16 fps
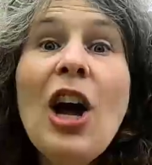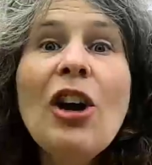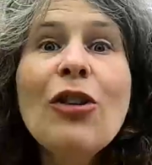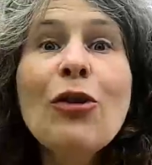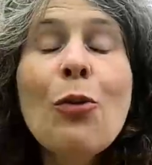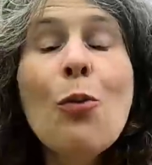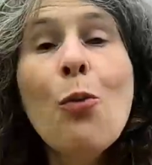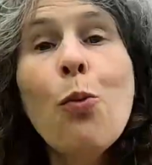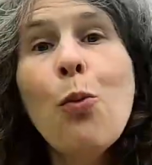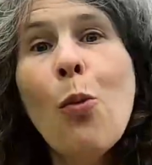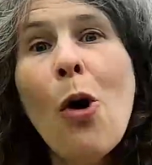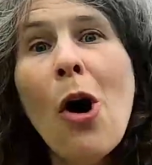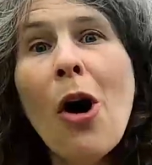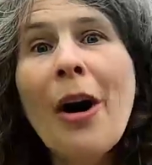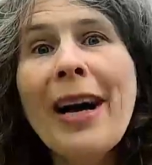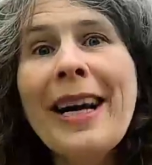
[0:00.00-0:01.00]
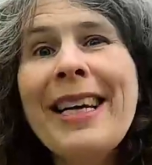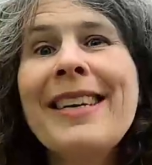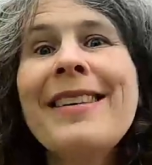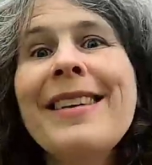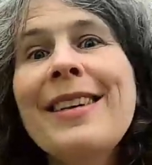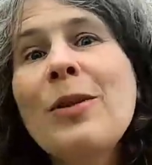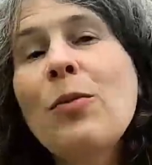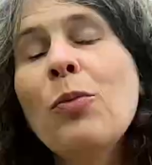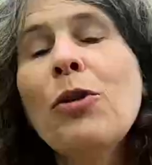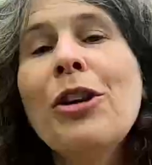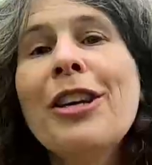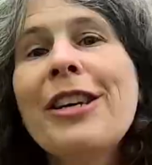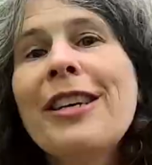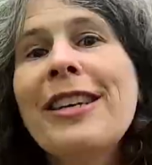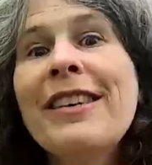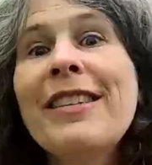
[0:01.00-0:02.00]
So why is this
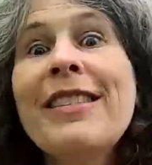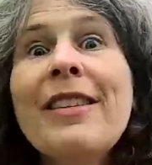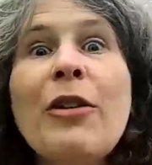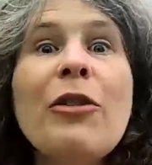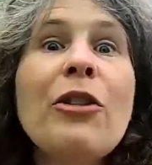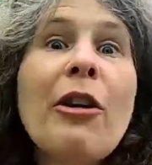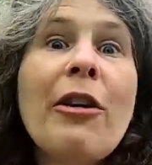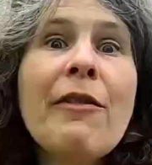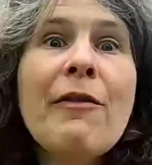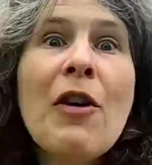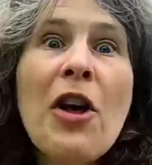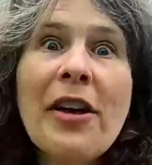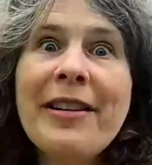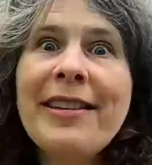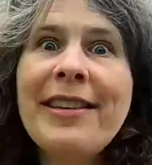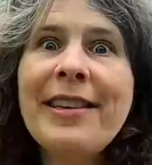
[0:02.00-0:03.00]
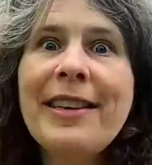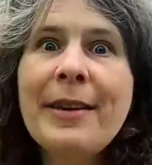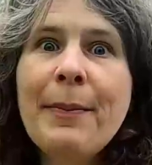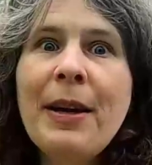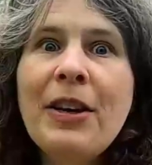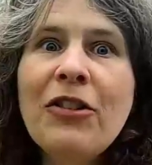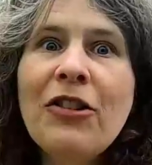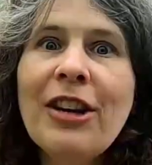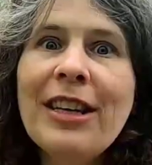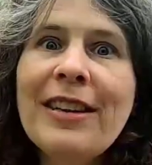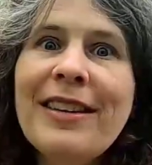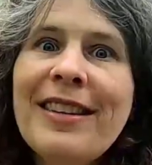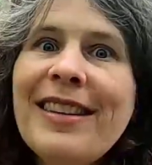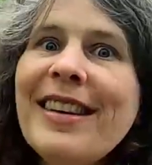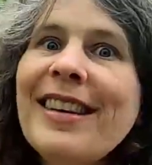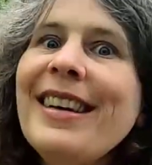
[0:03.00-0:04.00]
woodland so diverse in
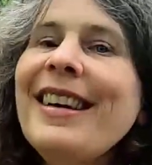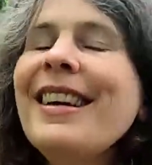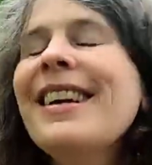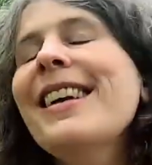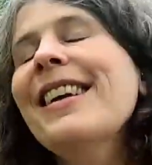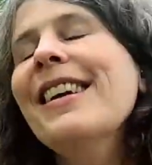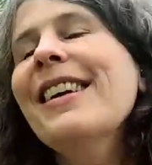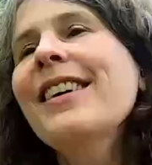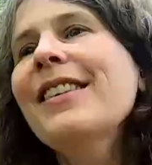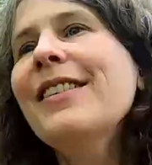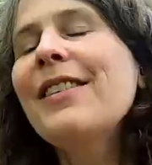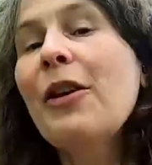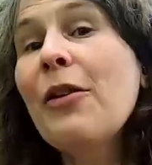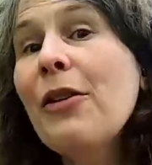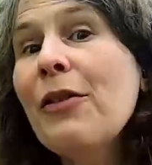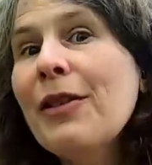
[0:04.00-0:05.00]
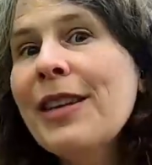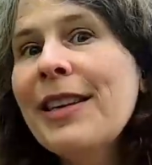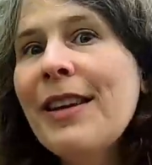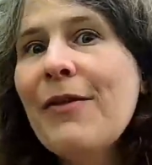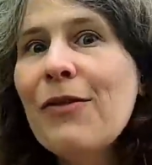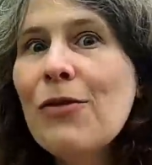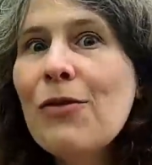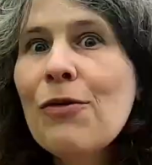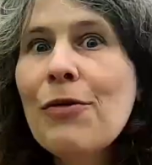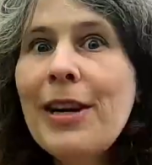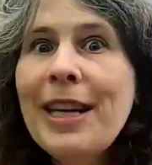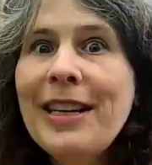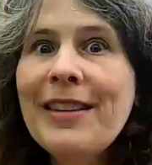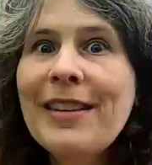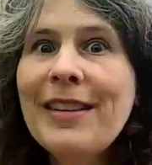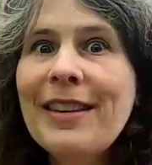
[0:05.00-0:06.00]
species? So there are several
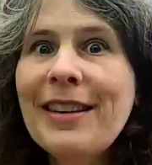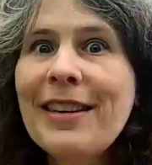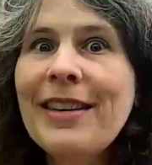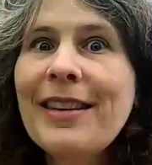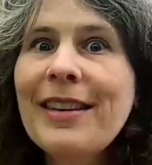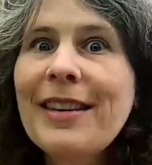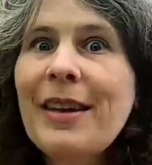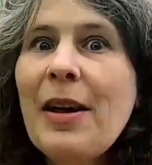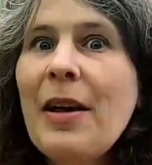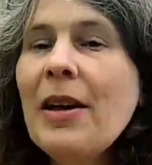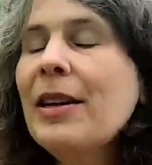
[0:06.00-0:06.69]
reasons.